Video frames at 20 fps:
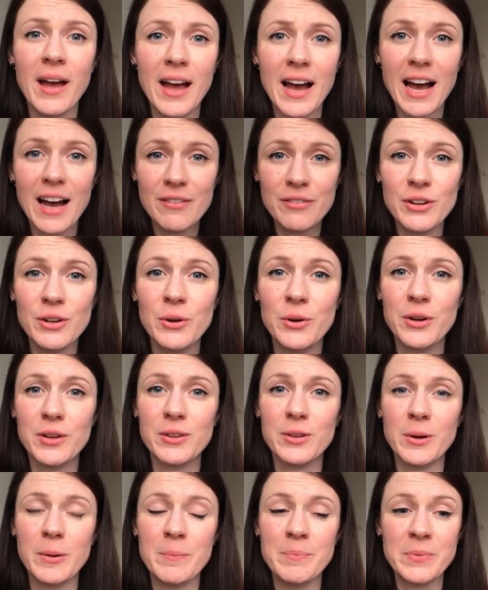Have a look at
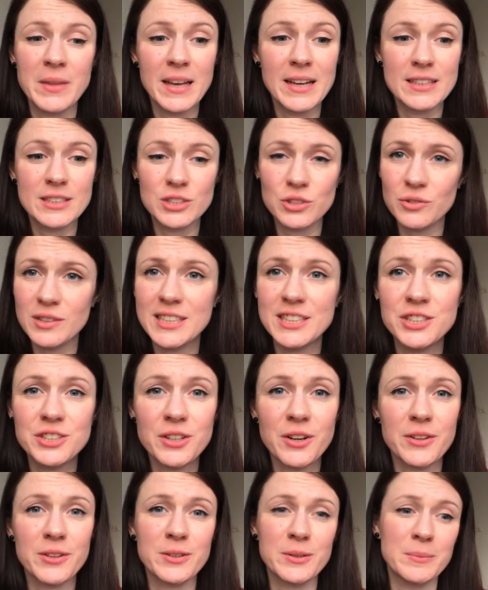them,
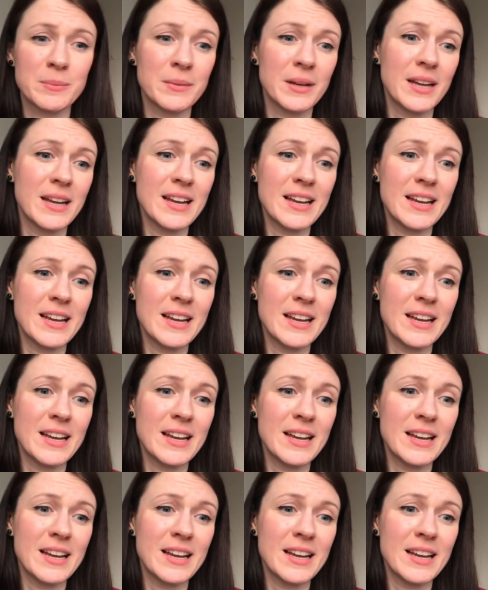screenshot them,